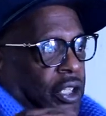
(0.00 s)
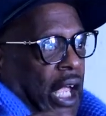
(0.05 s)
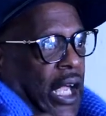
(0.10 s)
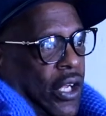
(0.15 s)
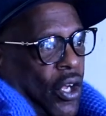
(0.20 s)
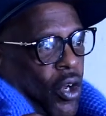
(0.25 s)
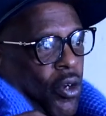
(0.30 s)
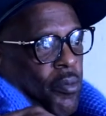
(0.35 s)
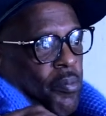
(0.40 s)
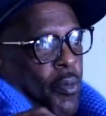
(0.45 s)
She
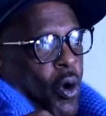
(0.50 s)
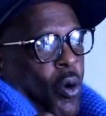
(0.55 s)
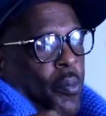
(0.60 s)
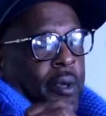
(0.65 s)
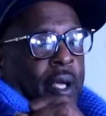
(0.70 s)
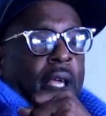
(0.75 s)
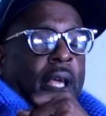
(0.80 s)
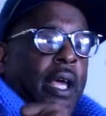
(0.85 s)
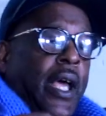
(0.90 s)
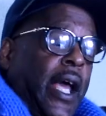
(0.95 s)
got caught in a
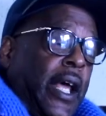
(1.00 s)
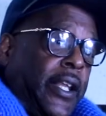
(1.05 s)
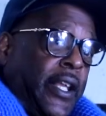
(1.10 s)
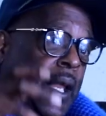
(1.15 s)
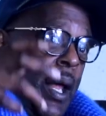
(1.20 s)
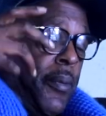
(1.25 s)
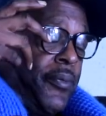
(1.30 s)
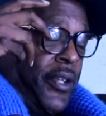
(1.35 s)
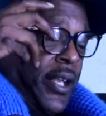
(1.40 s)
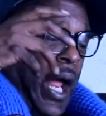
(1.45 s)
moment, and
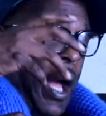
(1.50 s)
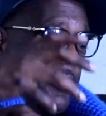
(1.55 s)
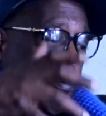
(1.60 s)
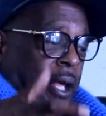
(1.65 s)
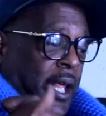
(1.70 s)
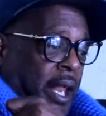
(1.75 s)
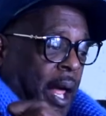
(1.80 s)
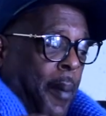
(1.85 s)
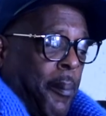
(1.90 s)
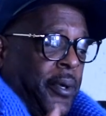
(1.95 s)
then, I, then I'm
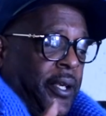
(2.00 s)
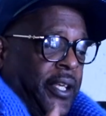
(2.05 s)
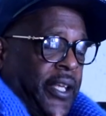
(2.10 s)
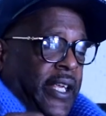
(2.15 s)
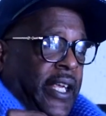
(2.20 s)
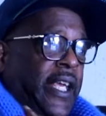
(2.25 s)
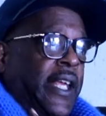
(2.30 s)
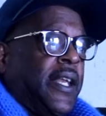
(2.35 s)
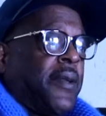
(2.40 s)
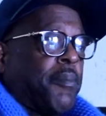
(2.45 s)
and I'm in
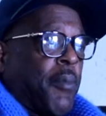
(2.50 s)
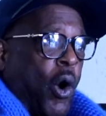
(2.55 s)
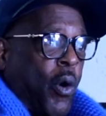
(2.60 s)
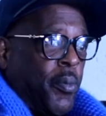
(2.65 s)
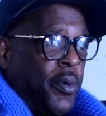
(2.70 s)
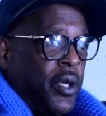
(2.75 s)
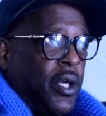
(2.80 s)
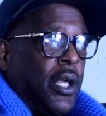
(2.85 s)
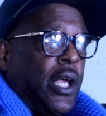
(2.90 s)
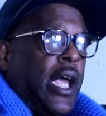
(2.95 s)
the heated
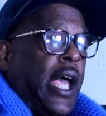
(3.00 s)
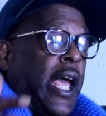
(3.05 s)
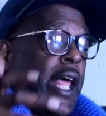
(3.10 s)
moment,